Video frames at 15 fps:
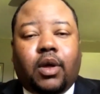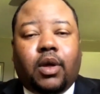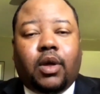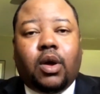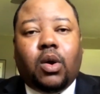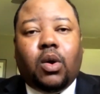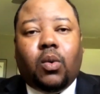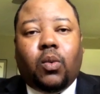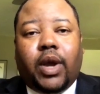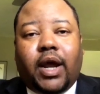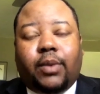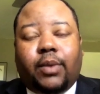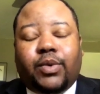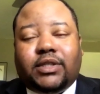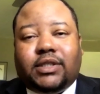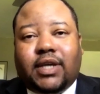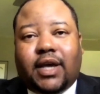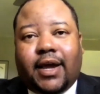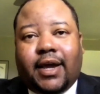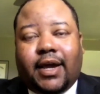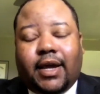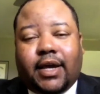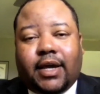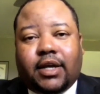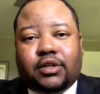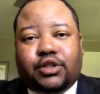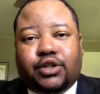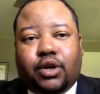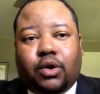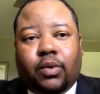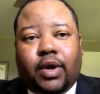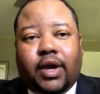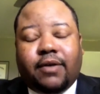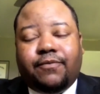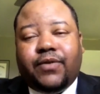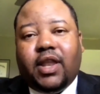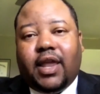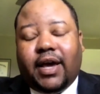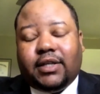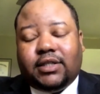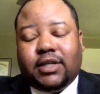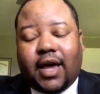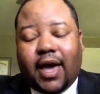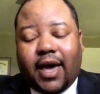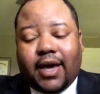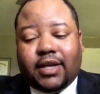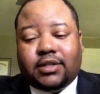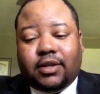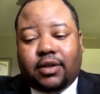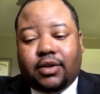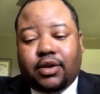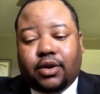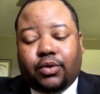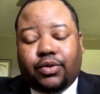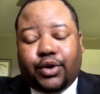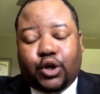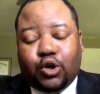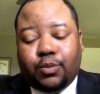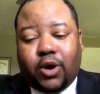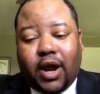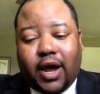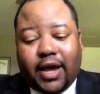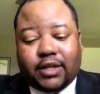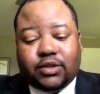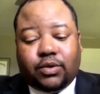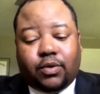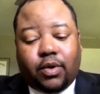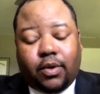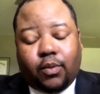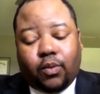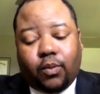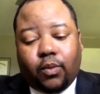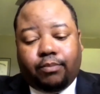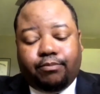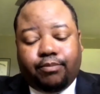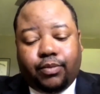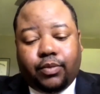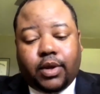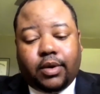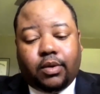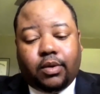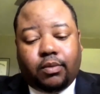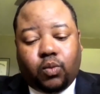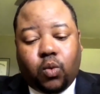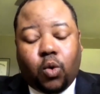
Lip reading: what I would say is, if elected as, the Huber Heights Ward